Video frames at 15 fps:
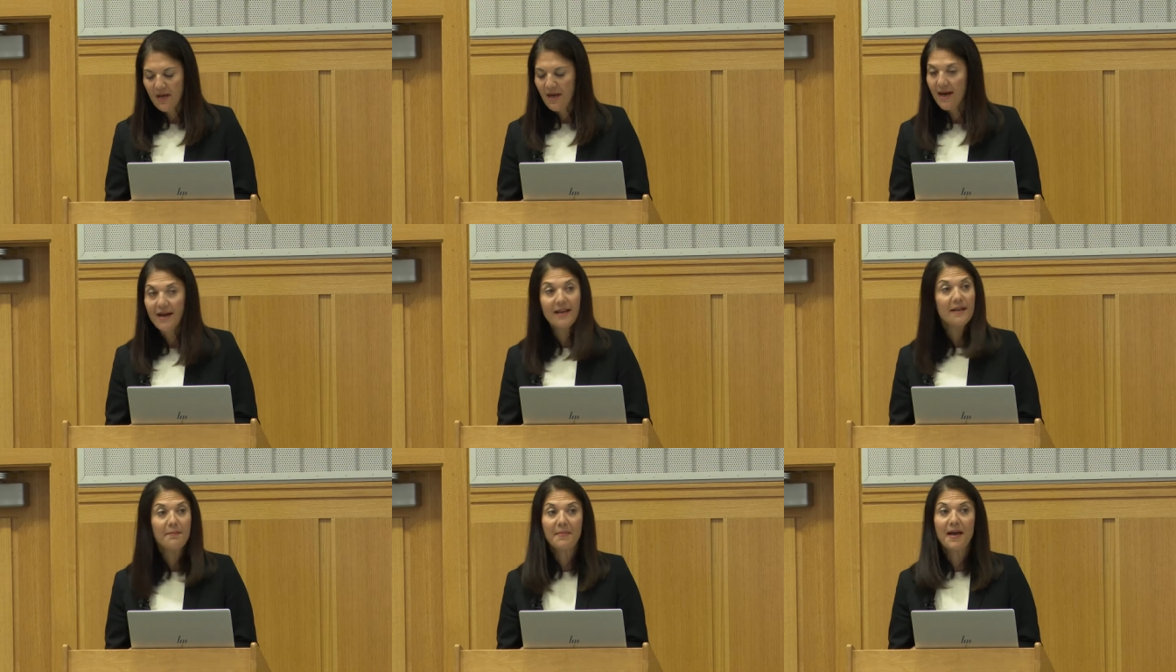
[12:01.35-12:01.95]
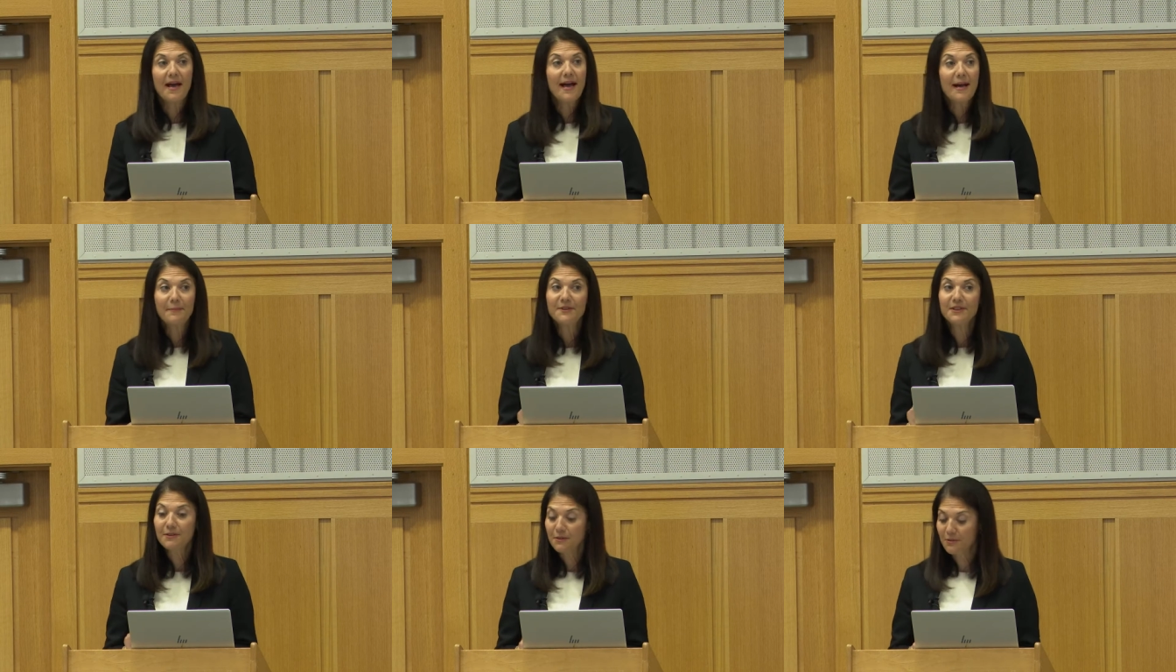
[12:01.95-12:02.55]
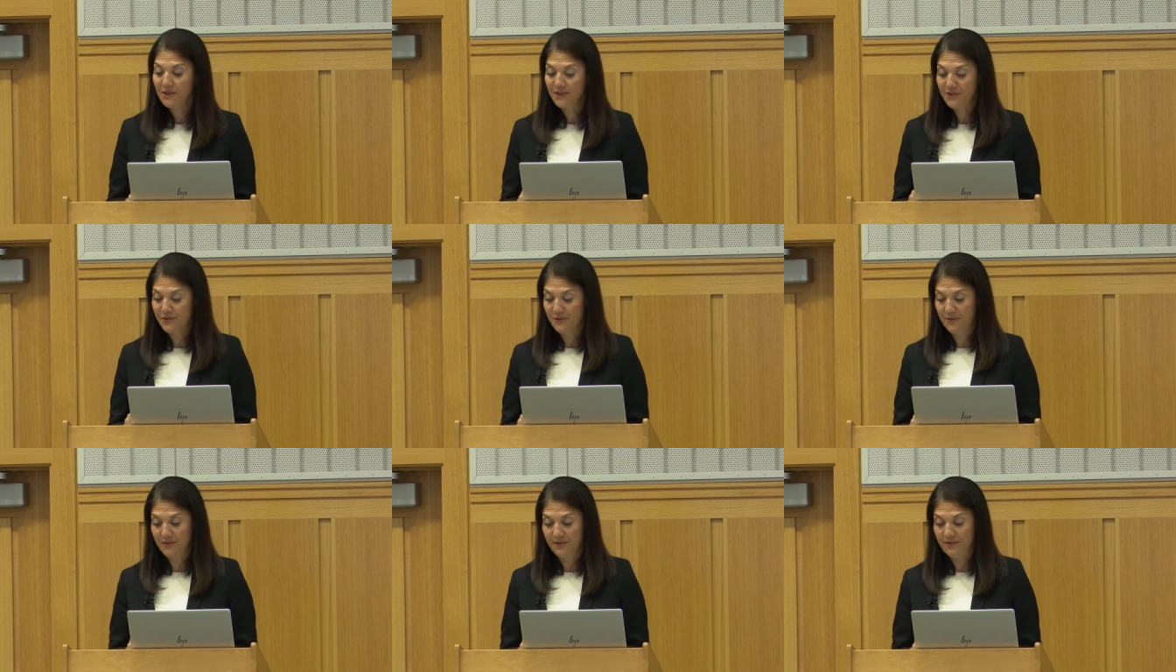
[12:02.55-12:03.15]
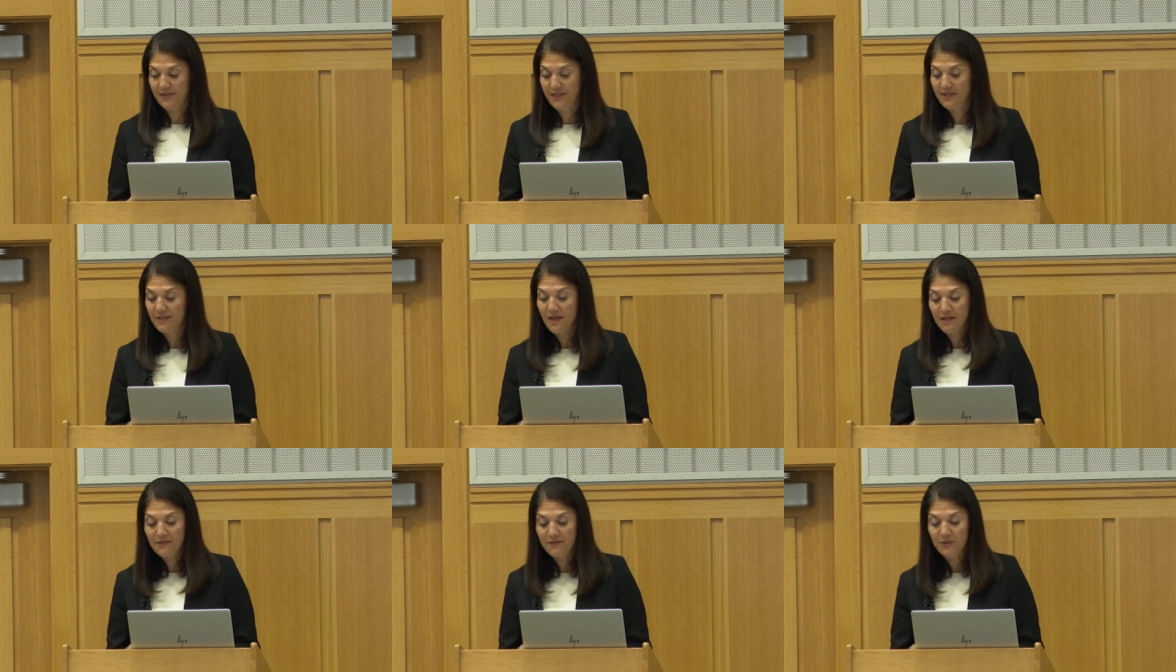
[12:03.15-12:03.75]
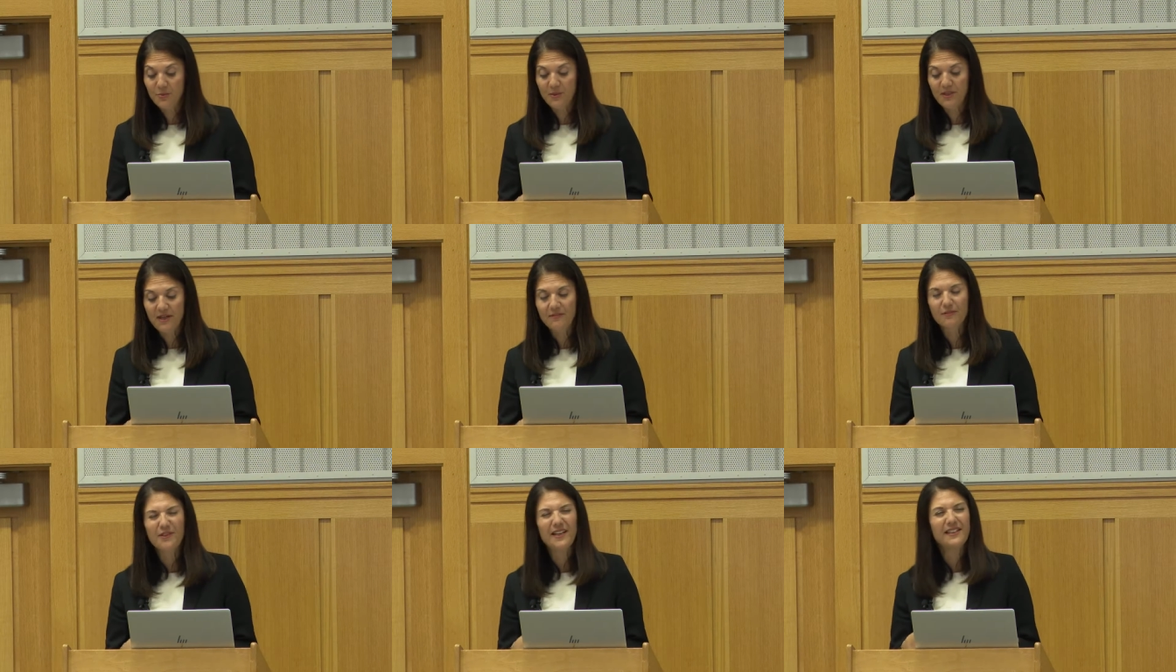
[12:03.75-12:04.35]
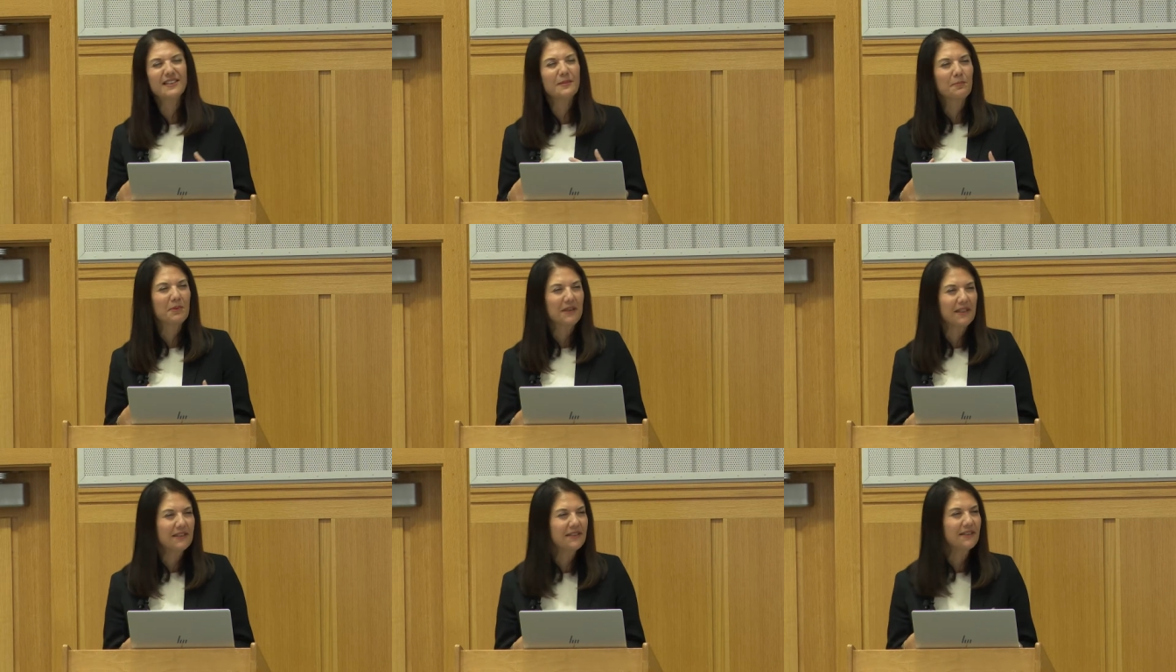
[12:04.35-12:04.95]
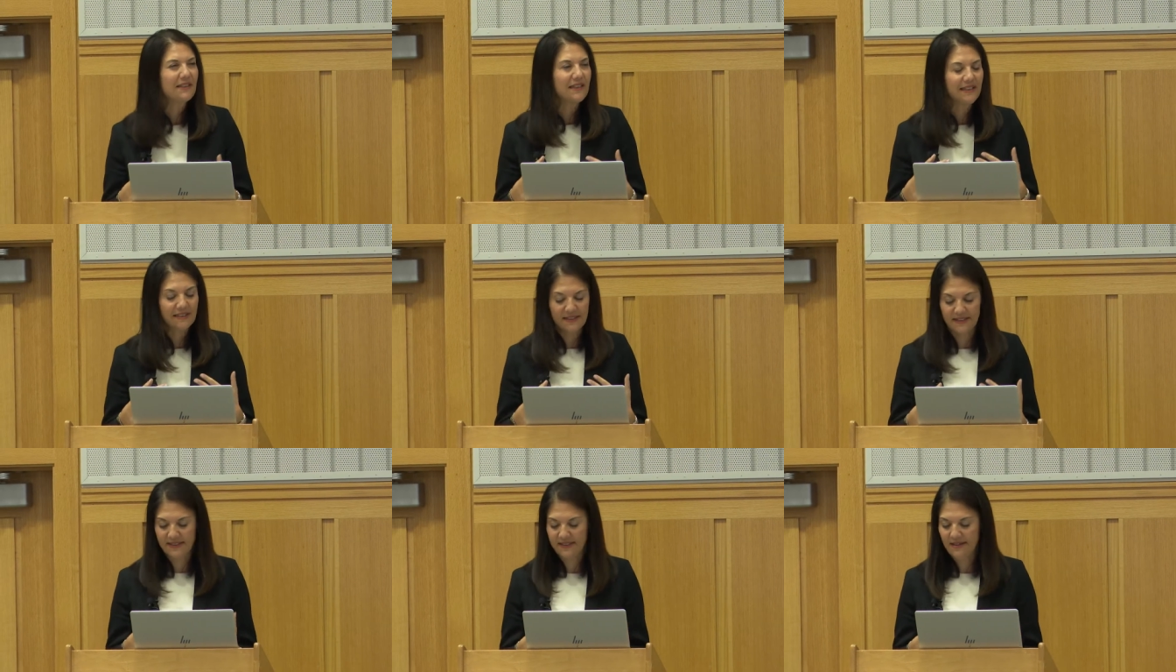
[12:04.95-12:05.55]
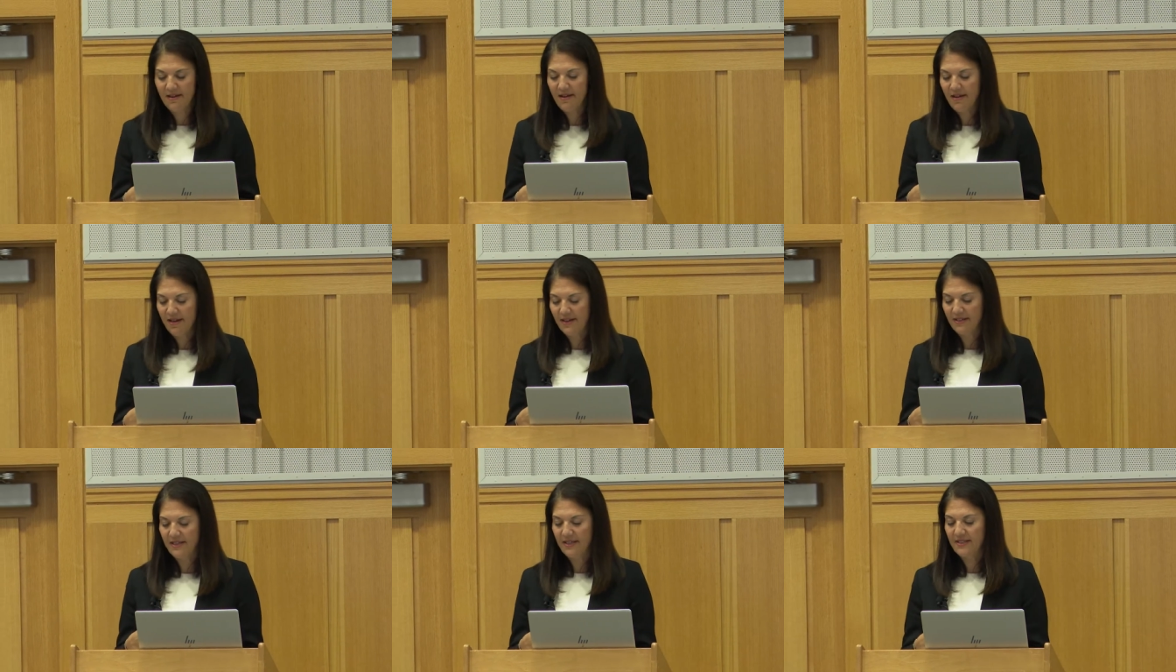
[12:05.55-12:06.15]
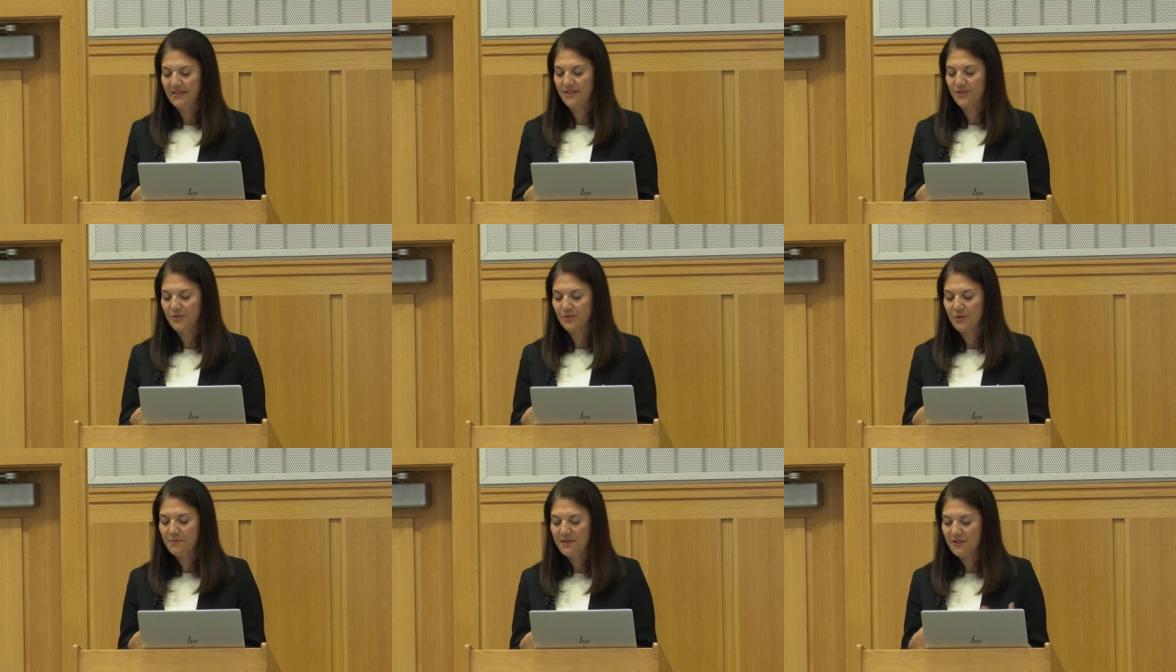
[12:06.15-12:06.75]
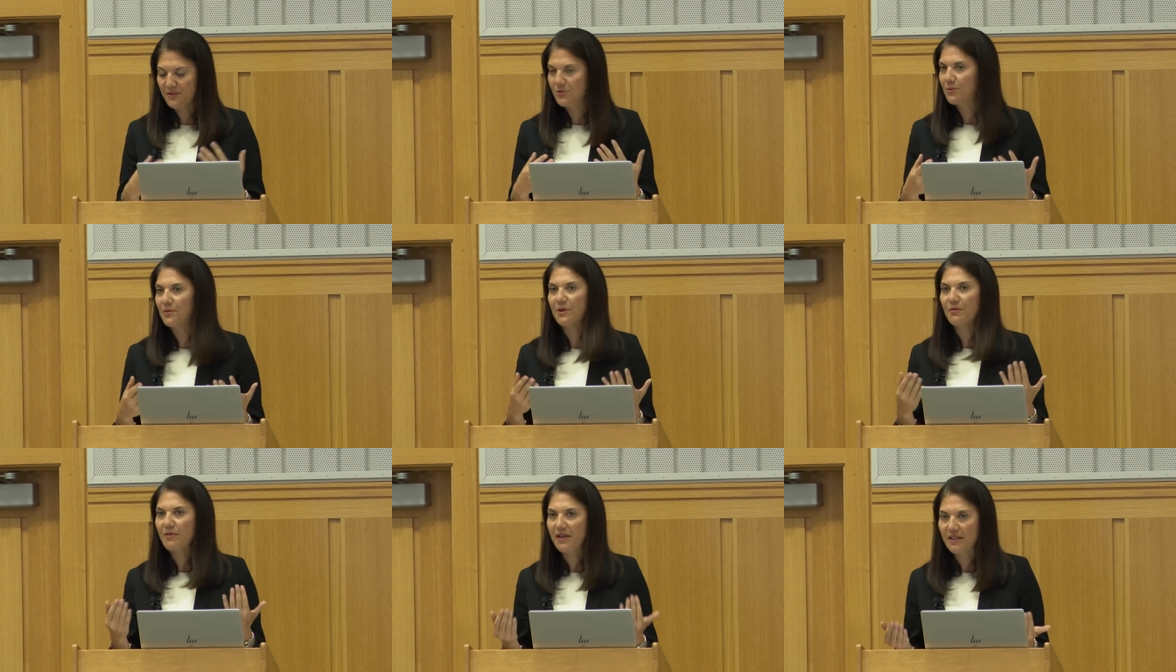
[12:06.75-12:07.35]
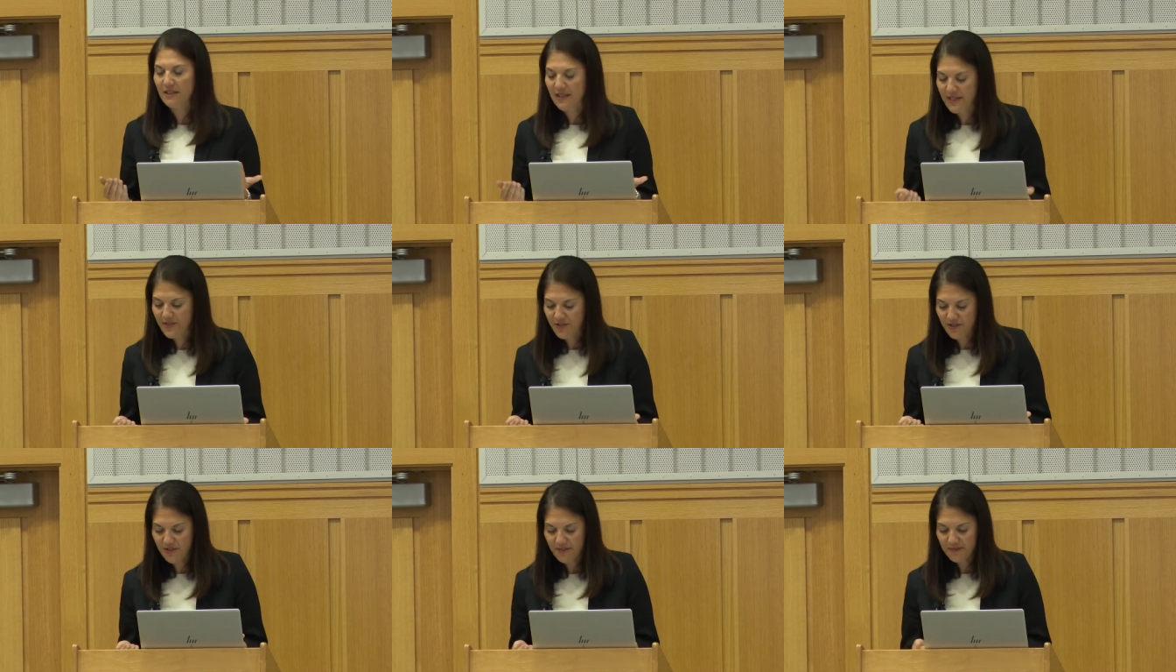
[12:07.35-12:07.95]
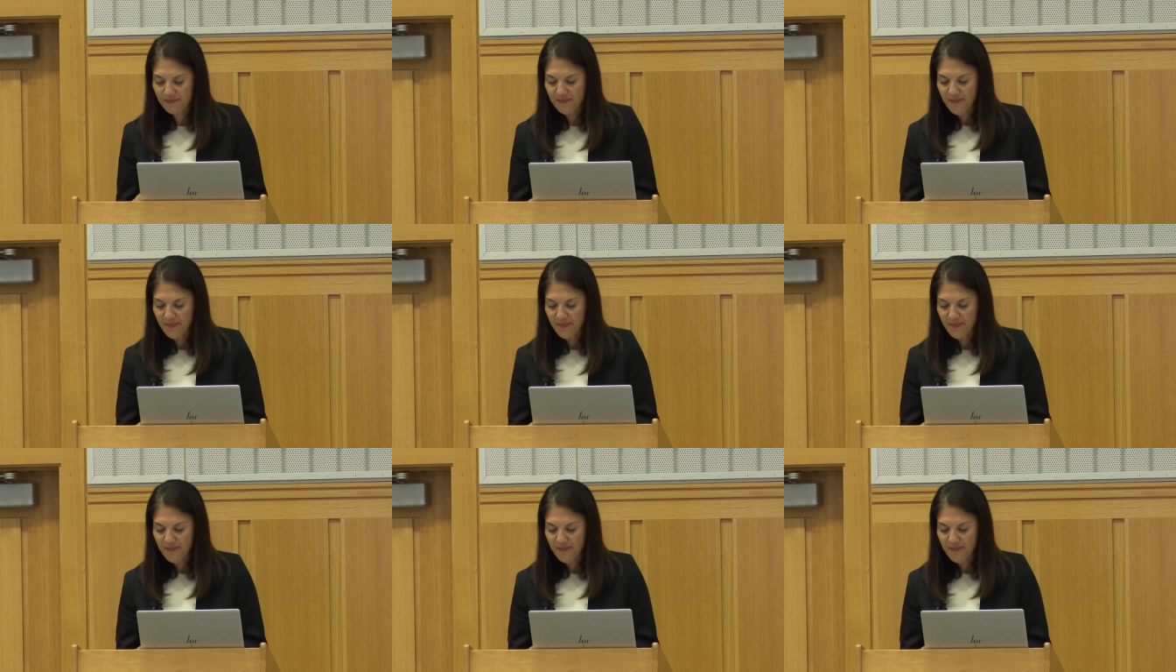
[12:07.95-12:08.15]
I am absolutely certain that none of you would ever explicitly design a discriminatory regulation,